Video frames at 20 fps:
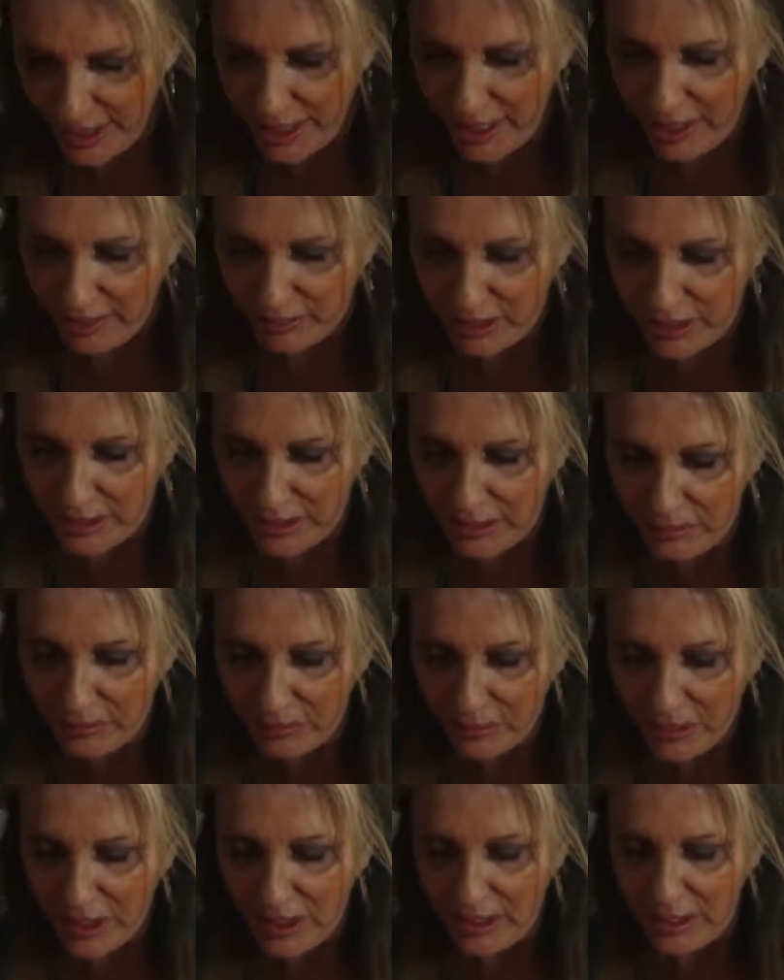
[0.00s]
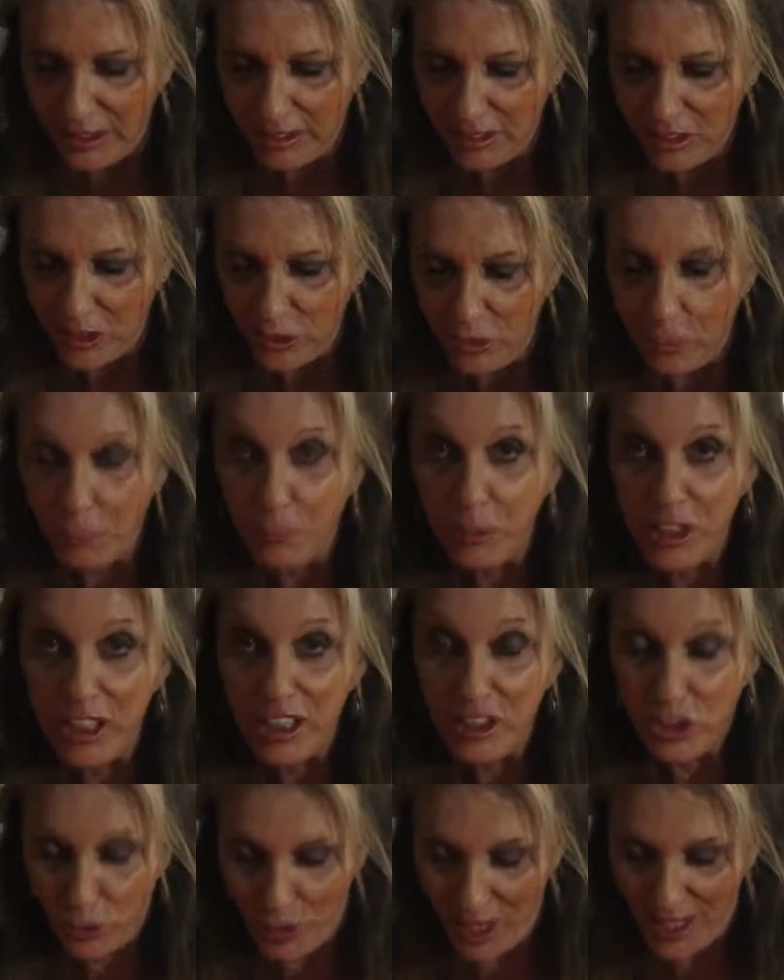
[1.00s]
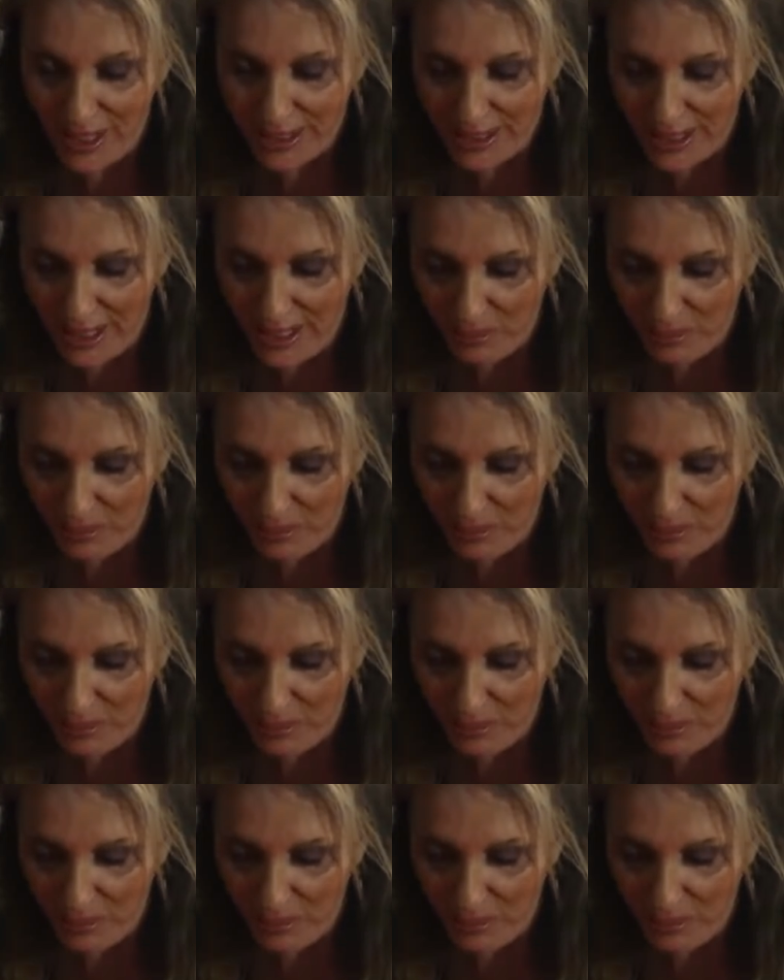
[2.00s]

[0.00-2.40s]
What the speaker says: have can do a pretty straight seam.